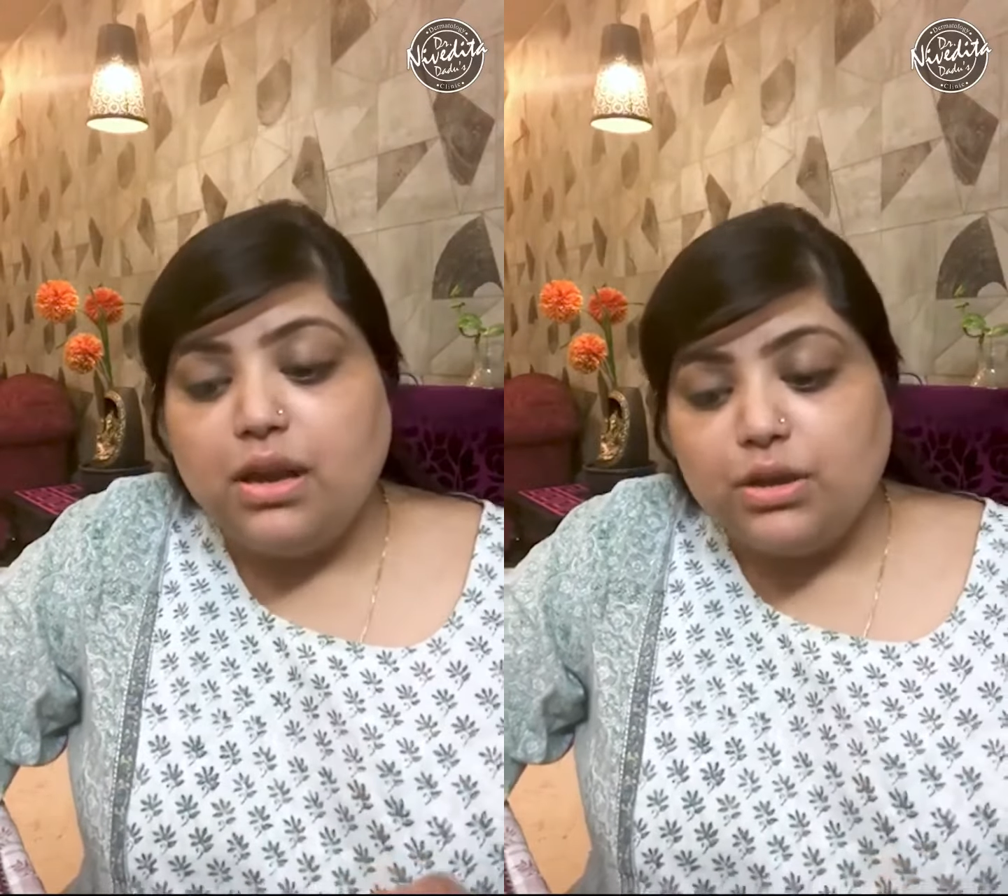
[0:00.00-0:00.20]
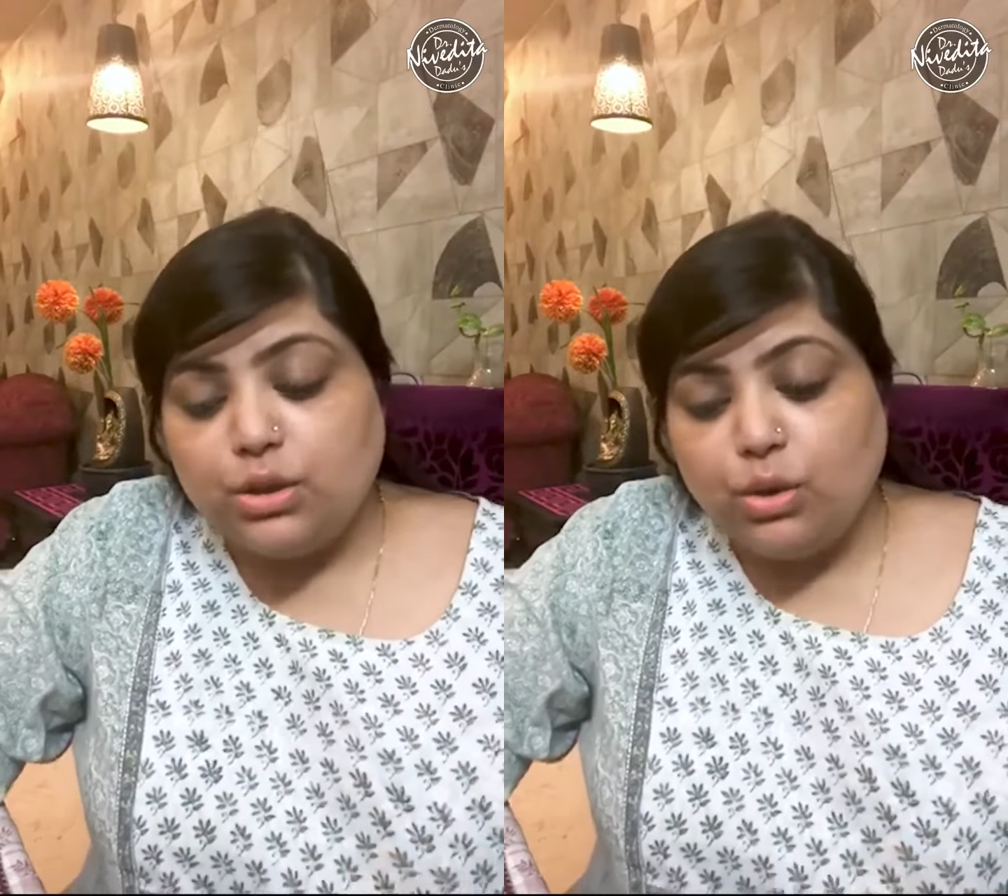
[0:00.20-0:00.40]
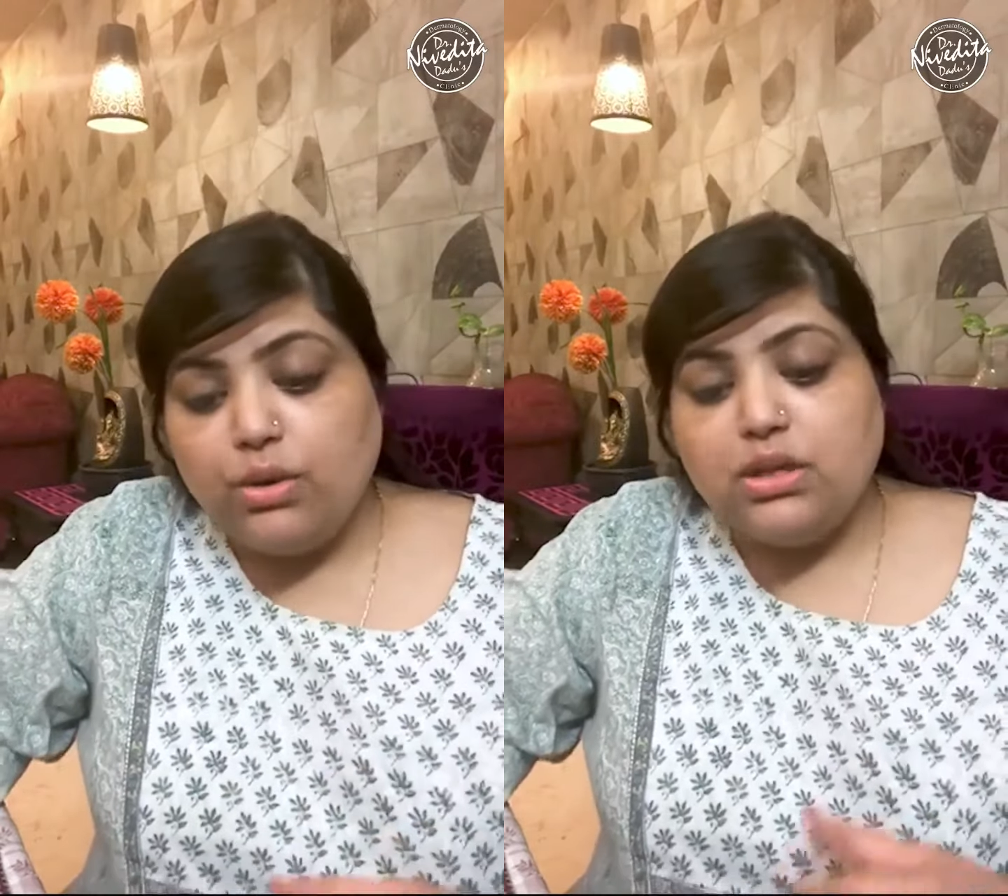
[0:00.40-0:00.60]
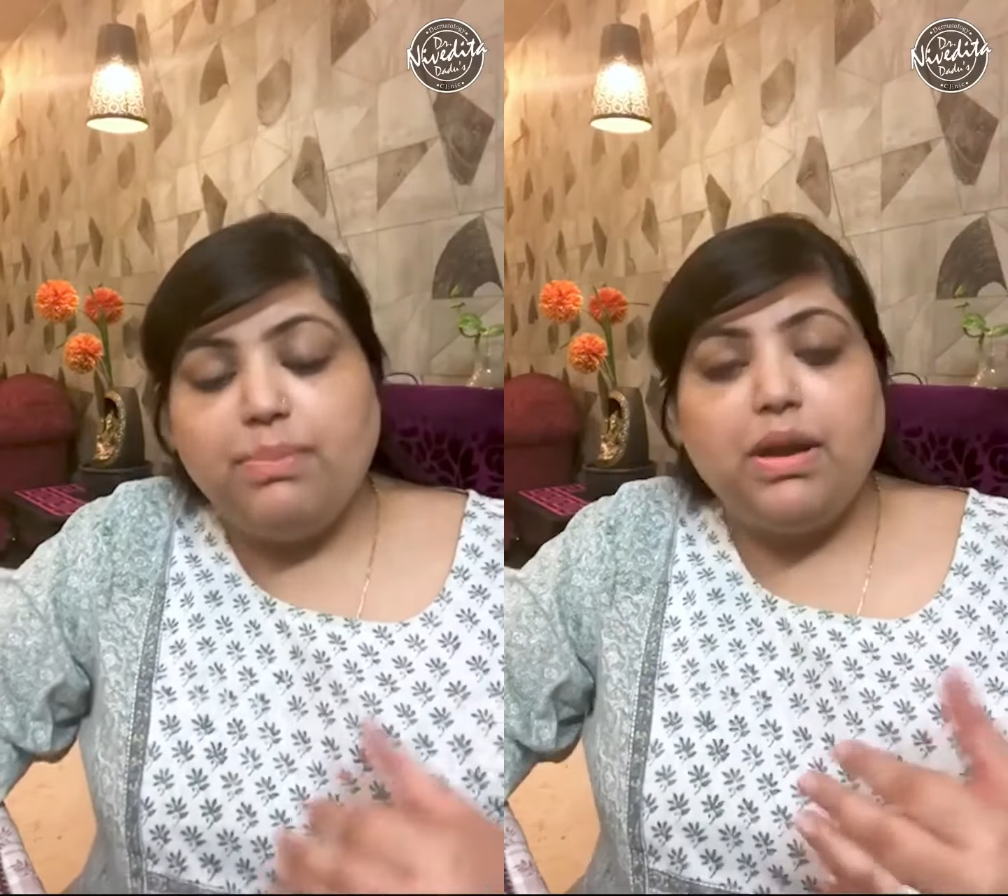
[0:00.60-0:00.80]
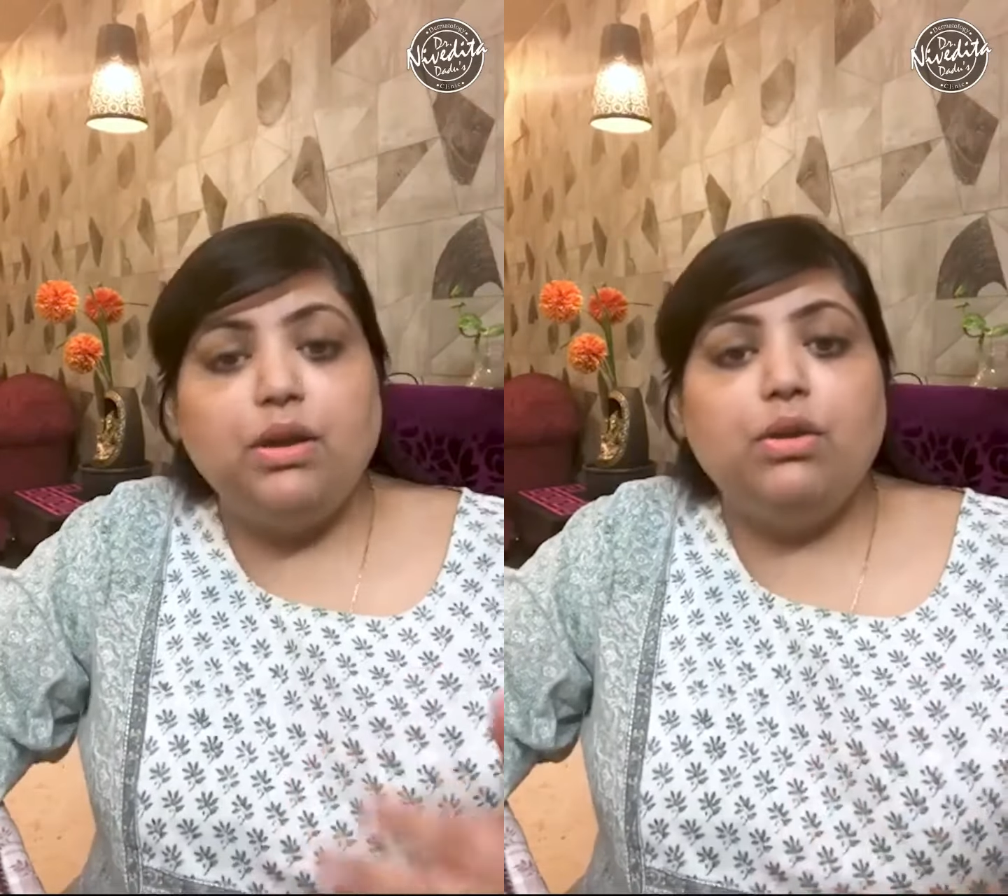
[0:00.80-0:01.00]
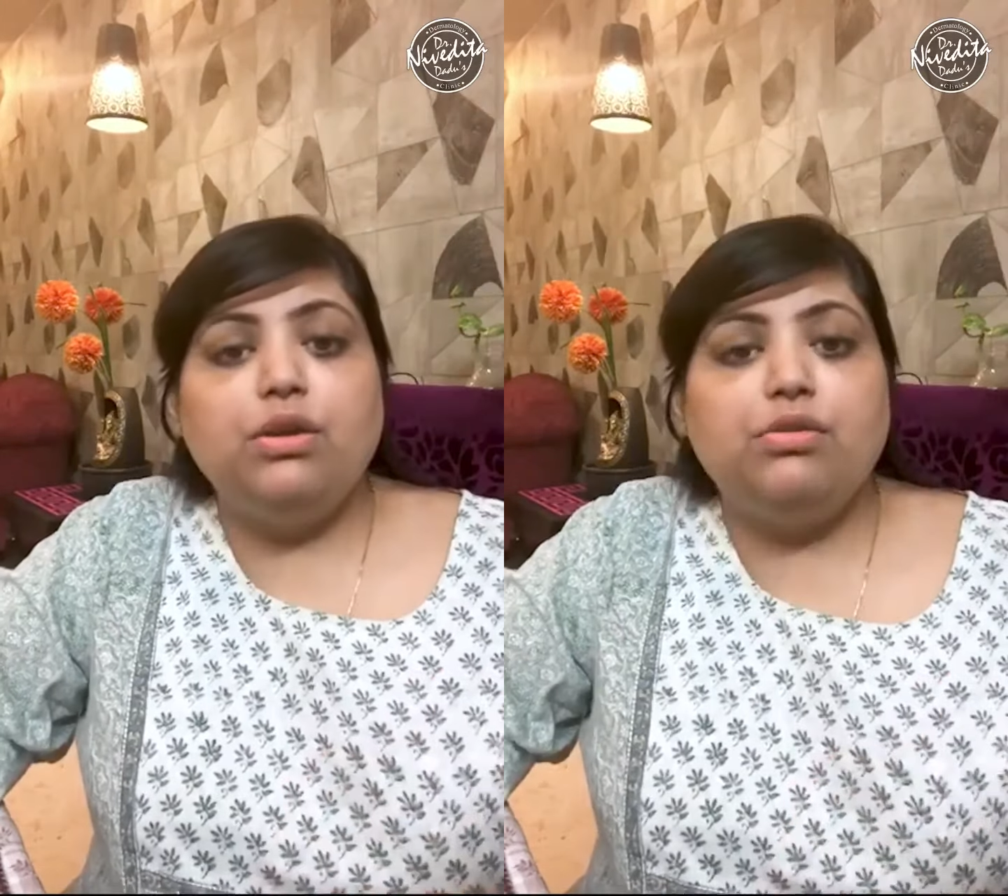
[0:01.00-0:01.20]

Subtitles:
So depending on the